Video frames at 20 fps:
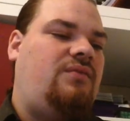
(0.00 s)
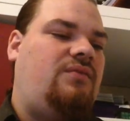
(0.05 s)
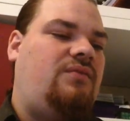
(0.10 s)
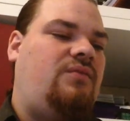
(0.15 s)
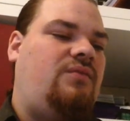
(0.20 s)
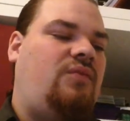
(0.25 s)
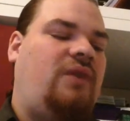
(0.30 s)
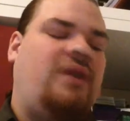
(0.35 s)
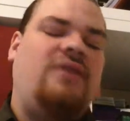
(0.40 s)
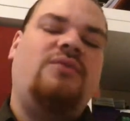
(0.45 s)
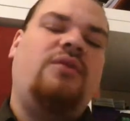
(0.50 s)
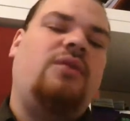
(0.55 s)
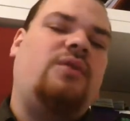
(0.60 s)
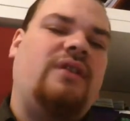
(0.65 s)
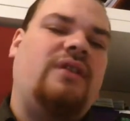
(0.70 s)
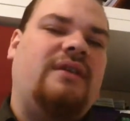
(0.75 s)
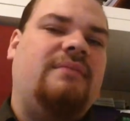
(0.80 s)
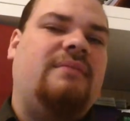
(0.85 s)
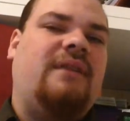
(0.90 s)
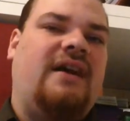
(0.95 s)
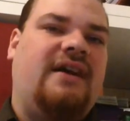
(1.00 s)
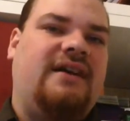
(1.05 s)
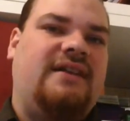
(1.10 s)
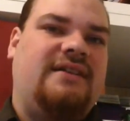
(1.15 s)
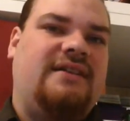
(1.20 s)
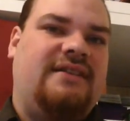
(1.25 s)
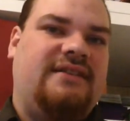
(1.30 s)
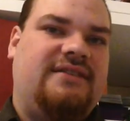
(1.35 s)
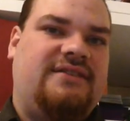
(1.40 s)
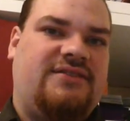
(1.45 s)
When rolling
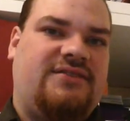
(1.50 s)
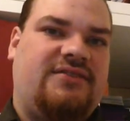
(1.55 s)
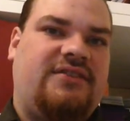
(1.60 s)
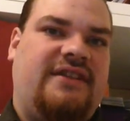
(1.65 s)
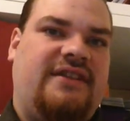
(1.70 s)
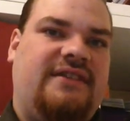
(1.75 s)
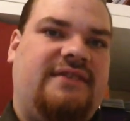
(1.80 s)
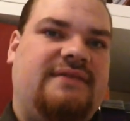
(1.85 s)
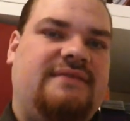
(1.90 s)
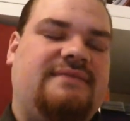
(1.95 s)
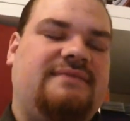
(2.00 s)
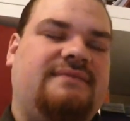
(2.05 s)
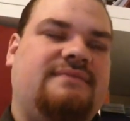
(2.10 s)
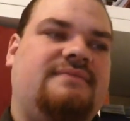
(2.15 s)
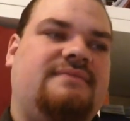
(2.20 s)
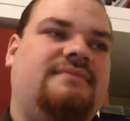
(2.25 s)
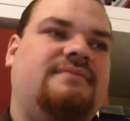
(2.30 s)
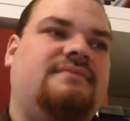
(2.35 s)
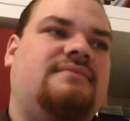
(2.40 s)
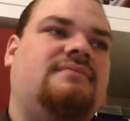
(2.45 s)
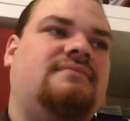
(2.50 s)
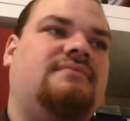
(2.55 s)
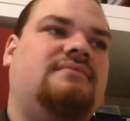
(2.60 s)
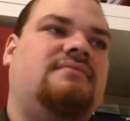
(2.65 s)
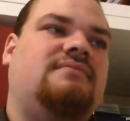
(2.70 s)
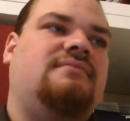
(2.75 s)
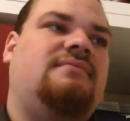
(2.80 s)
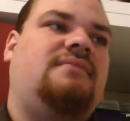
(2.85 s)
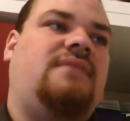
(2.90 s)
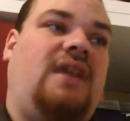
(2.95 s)
behind the screen,
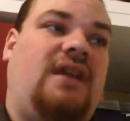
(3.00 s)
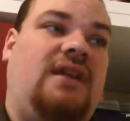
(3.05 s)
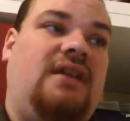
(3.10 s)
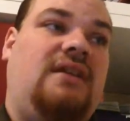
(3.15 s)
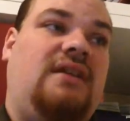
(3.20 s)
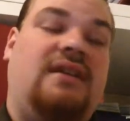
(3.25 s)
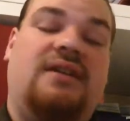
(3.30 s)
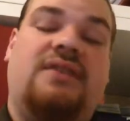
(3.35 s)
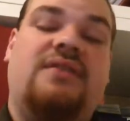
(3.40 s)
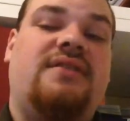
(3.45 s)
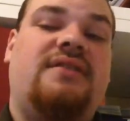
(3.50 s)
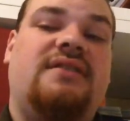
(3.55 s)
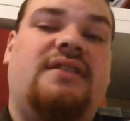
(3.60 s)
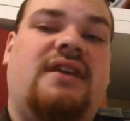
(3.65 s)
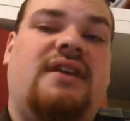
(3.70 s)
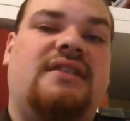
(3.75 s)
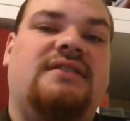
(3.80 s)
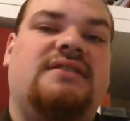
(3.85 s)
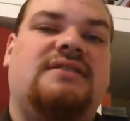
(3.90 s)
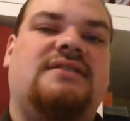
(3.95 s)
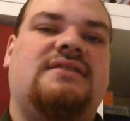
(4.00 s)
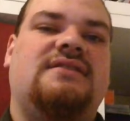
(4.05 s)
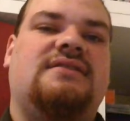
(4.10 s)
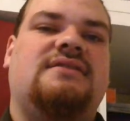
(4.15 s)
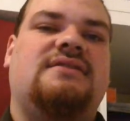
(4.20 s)
they hear the dice.